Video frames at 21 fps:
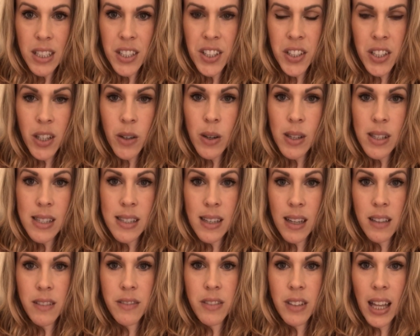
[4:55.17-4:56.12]

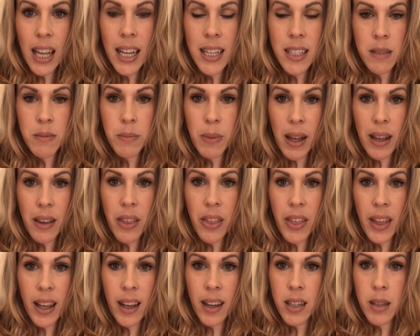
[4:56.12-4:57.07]
instead of laying in bed
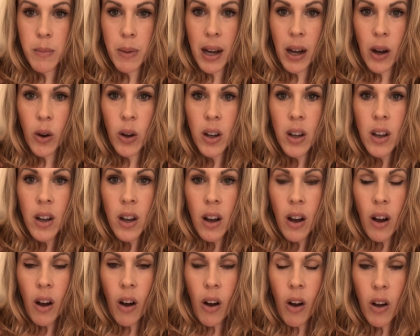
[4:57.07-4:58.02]
thinking about
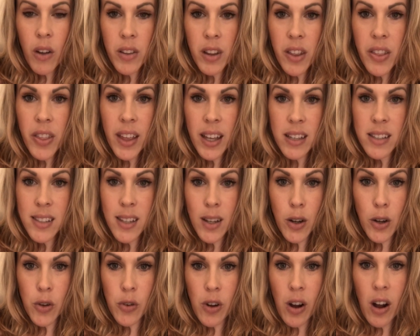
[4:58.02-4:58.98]
all the things
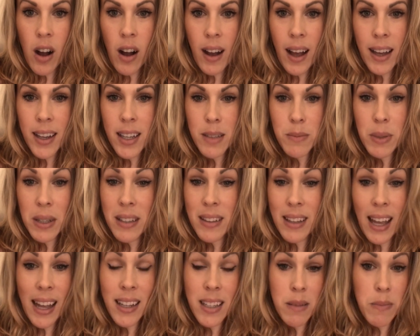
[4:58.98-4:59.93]
that are wrong. I could be
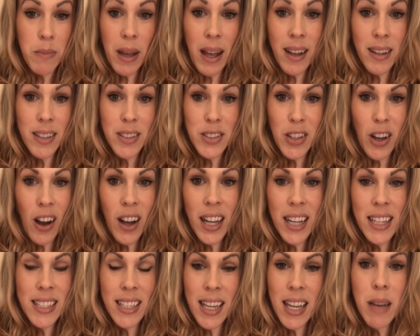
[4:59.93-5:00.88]
laying in bed
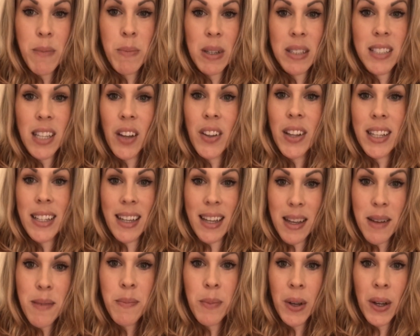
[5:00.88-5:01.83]
talking to him and telling
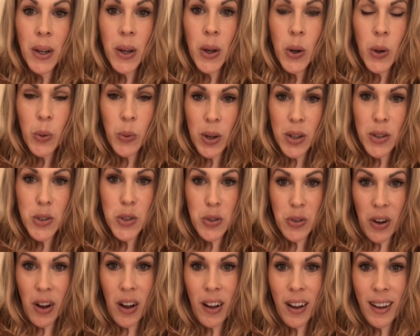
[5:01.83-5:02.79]
him what is
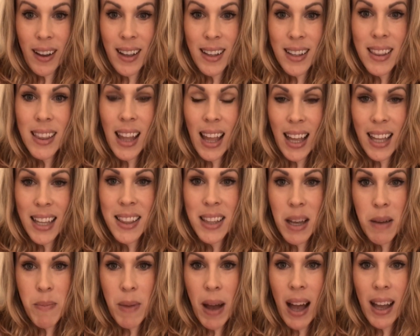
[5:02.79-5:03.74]
wrong and laying
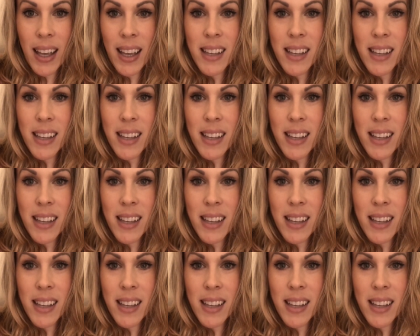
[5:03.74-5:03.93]
them at